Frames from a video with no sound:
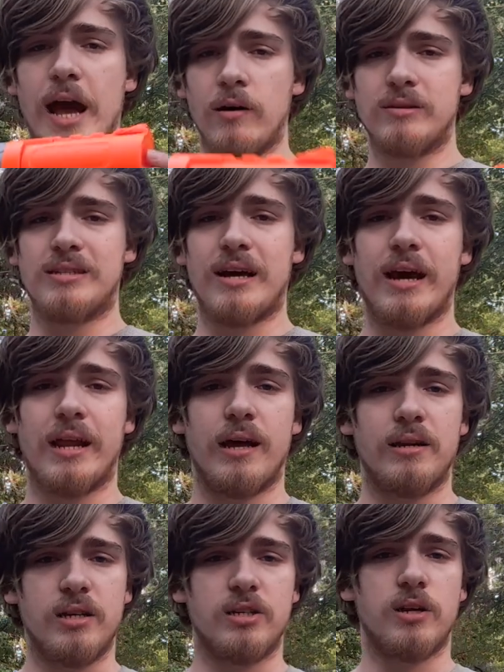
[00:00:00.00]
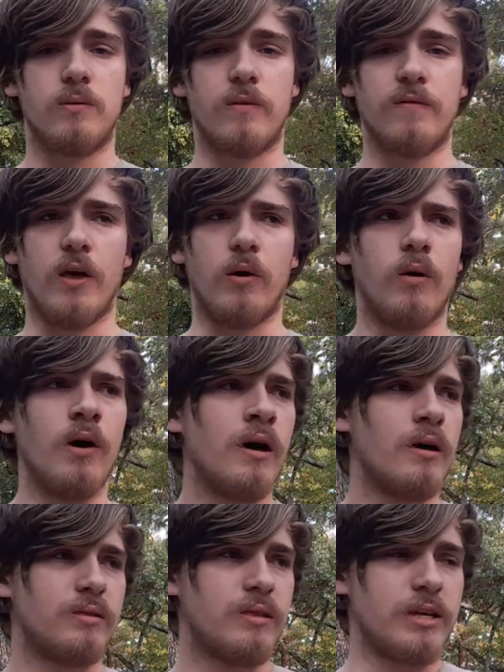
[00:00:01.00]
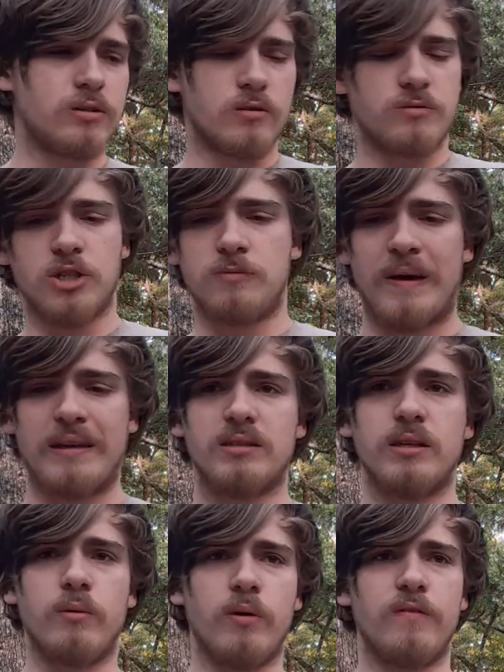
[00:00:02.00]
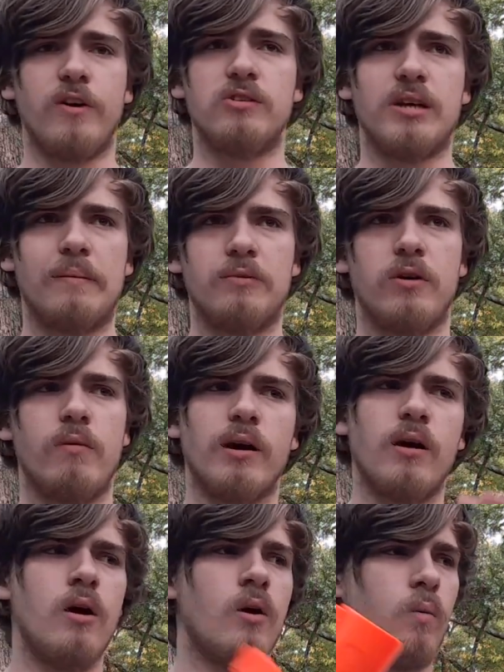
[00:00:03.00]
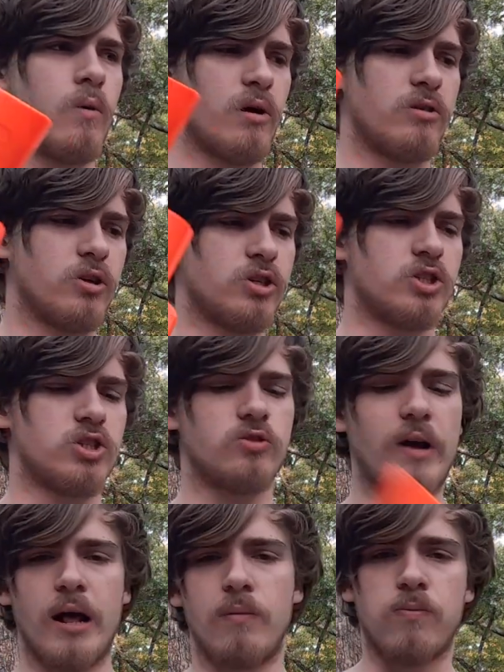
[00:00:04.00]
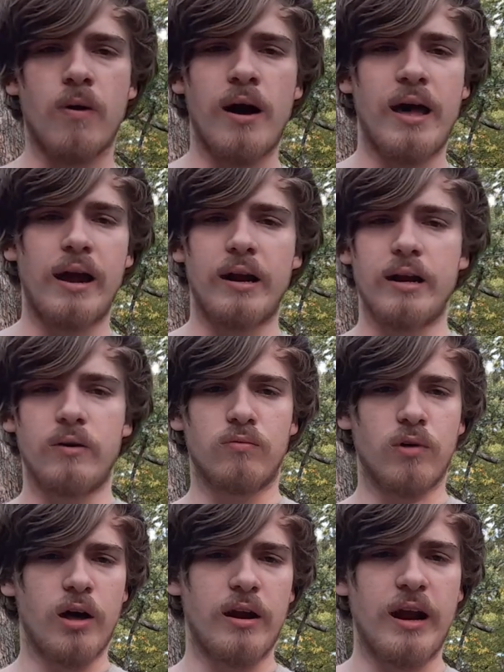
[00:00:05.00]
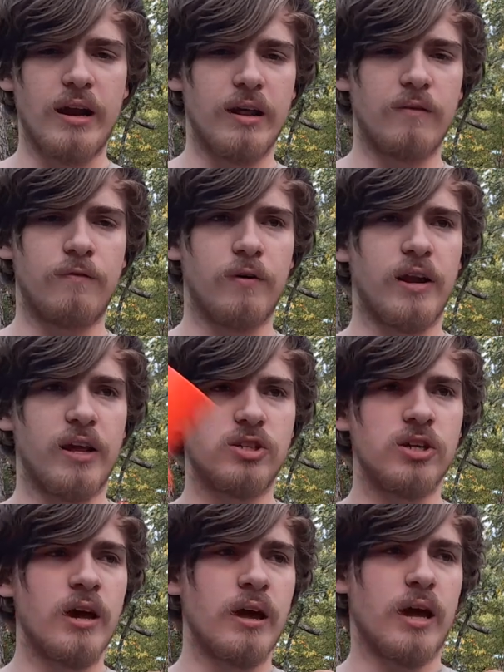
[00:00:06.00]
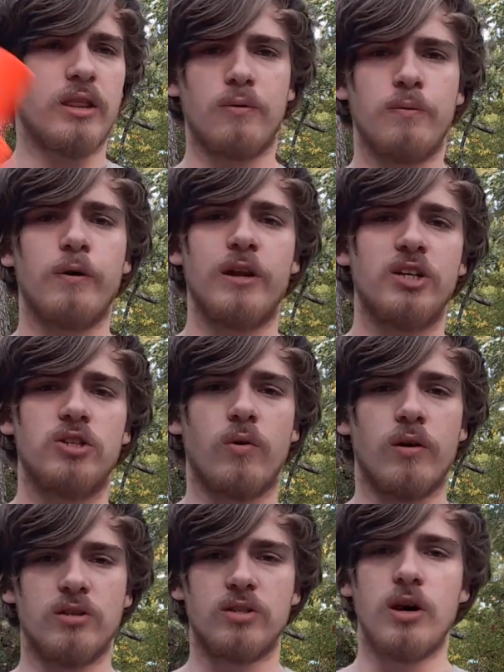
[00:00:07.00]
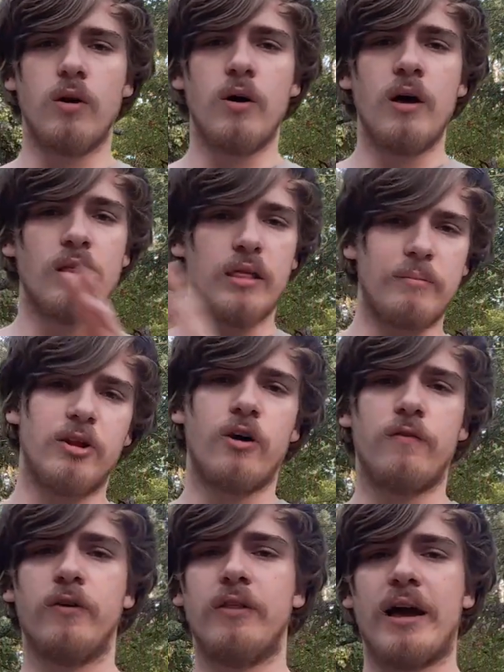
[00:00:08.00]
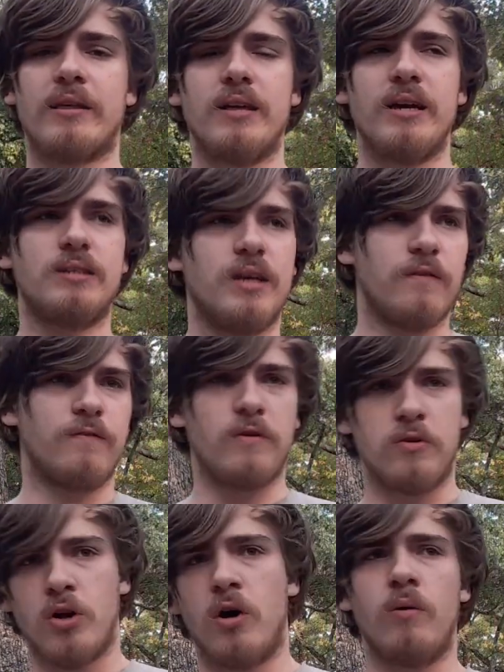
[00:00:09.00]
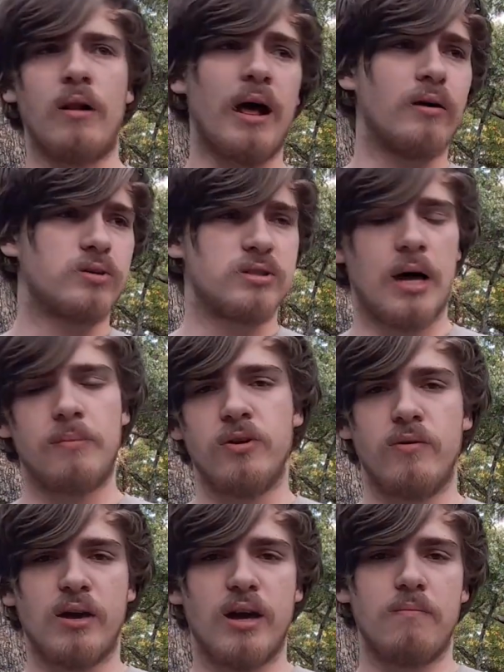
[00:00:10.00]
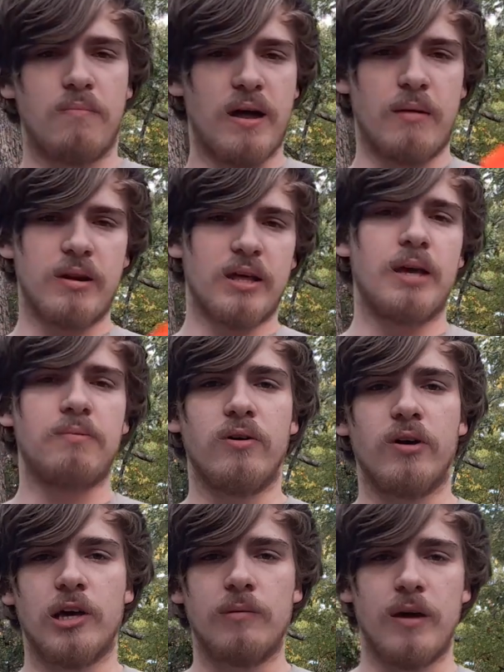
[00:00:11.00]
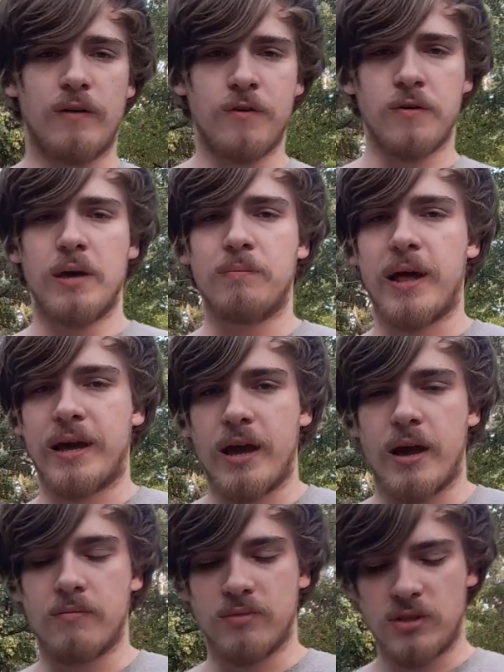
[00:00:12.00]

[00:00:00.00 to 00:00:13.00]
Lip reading: Outside Edition review. These are just basically reviews I'm doing where they're just straight up raw unedited footage and they're pretty short. So let me know if you like these. If you don't, I'll stop doing them, but I'm going to keep doing them if you keep liking them.